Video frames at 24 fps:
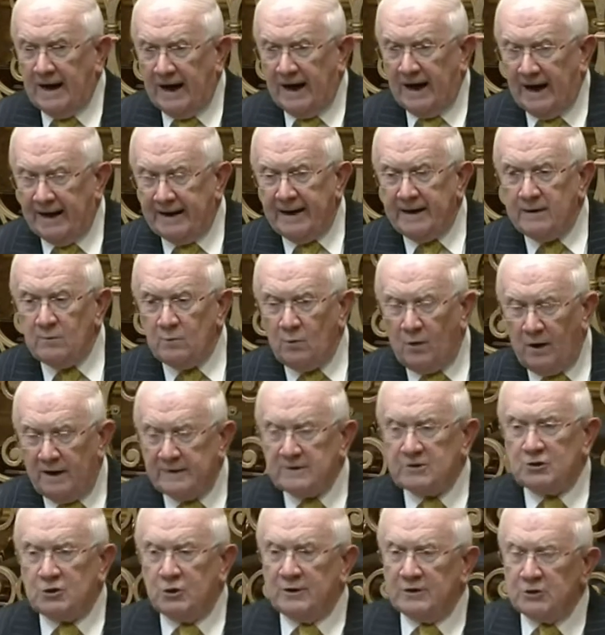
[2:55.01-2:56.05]
and I
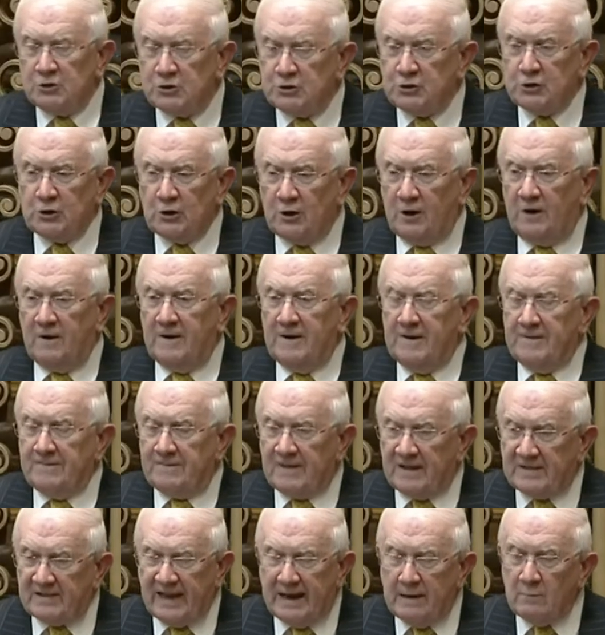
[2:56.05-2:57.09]
want to ensure
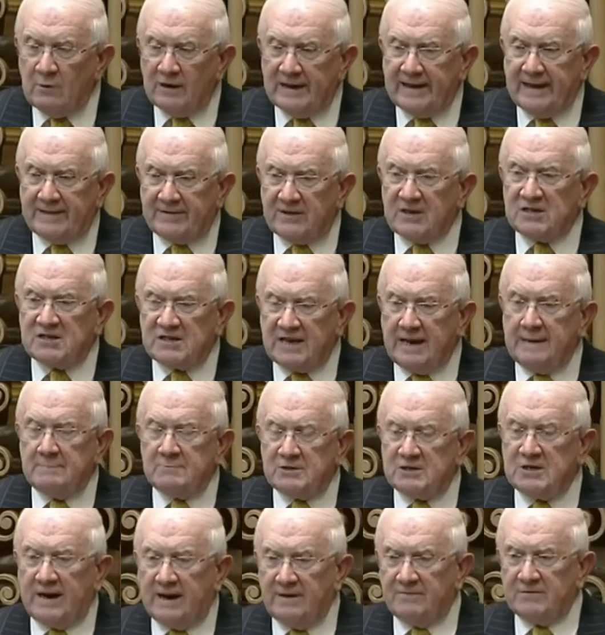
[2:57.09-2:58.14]
that they will get the same
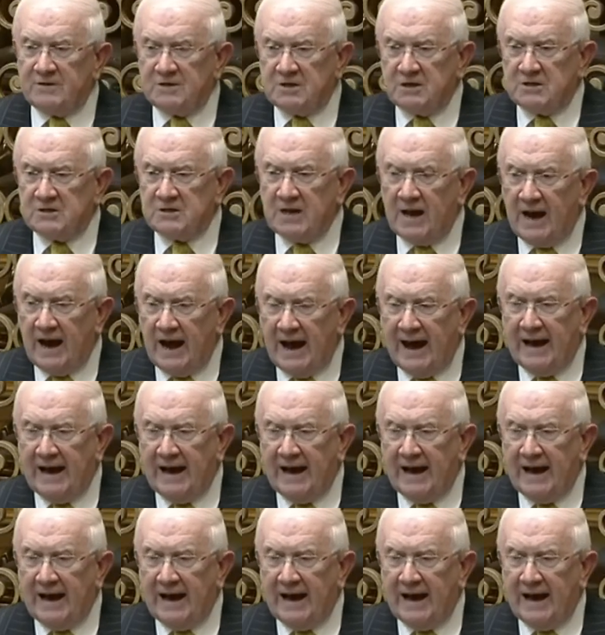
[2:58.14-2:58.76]
services